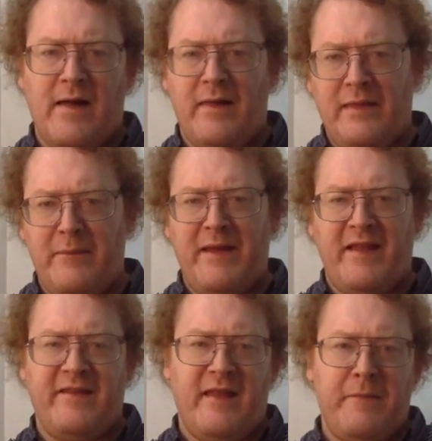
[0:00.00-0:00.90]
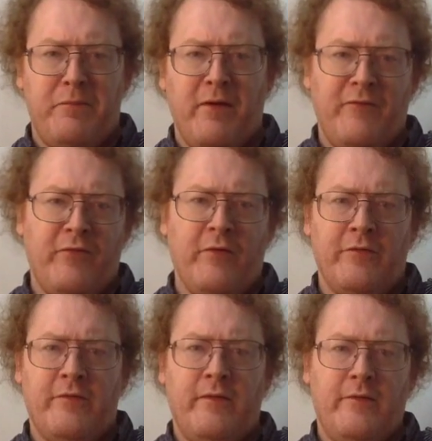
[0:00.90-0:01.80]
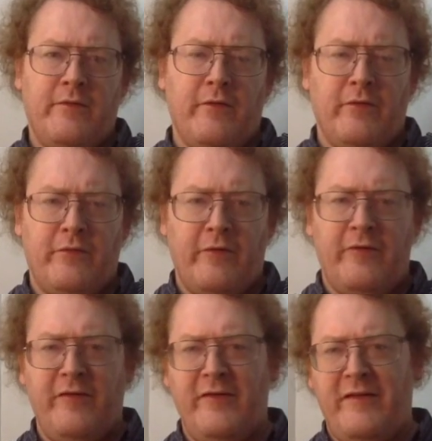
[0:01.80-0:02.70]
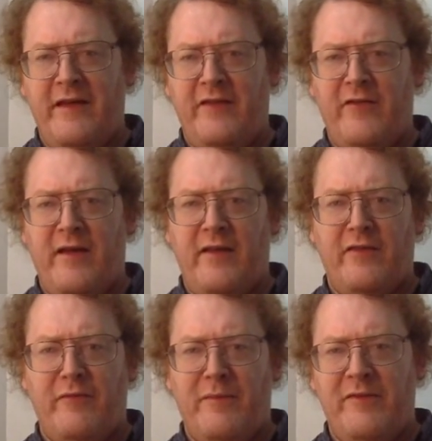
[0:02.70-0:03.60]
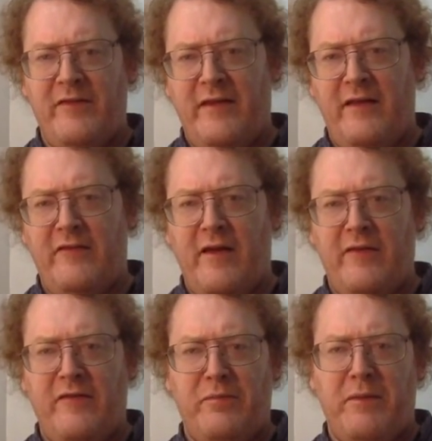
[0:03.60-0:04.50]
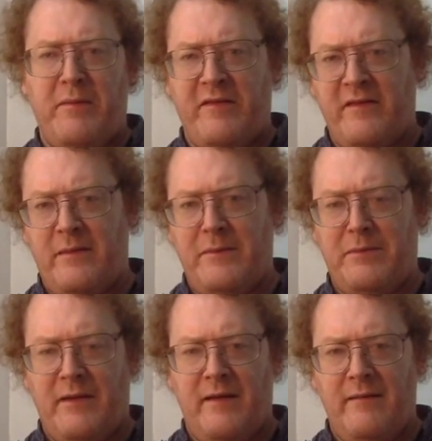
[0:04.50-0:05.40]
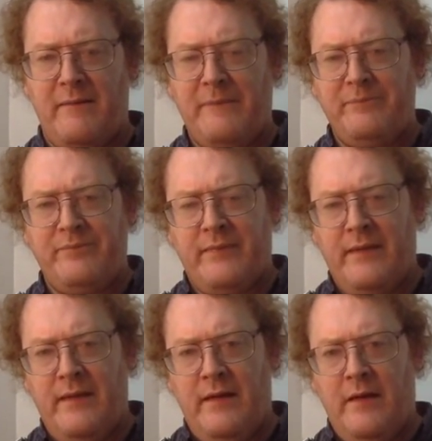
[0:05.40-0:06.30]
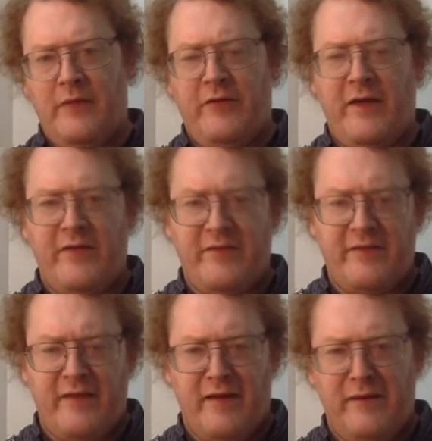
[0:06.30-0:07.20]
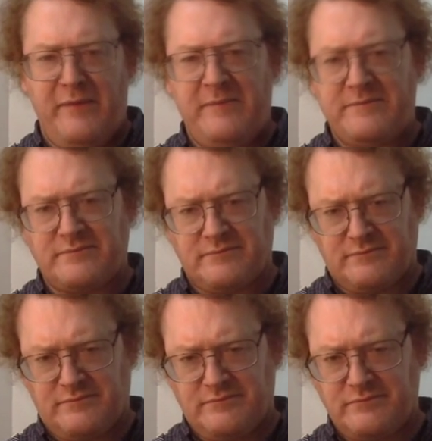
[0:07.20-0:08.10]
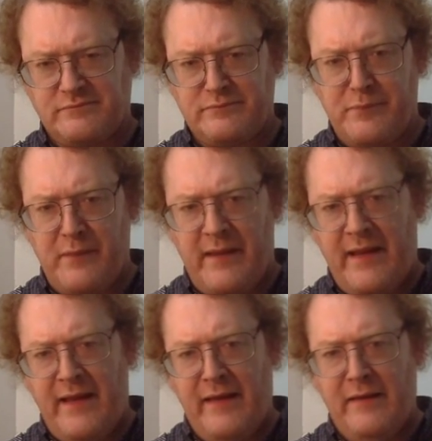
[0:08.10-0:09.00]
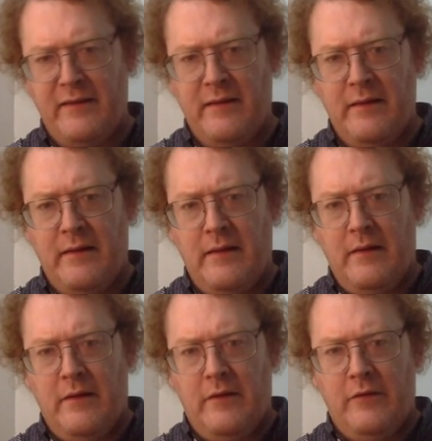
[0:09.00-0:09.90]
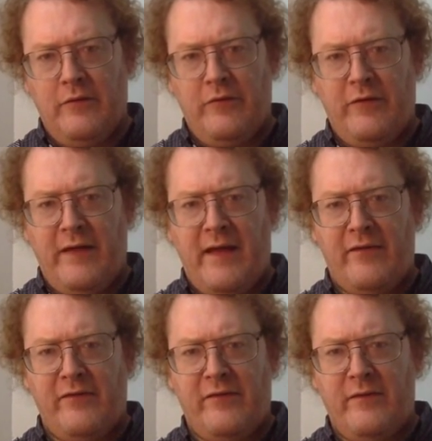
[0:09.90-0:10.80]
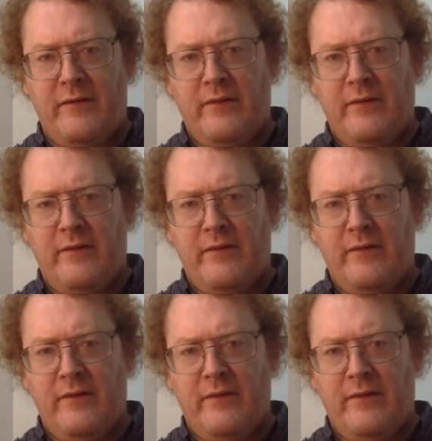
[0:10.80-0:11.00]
let me get to that point first. So she's a DJ. This woman's a DJ. She's played by Selma Blair. She has a son, and she has.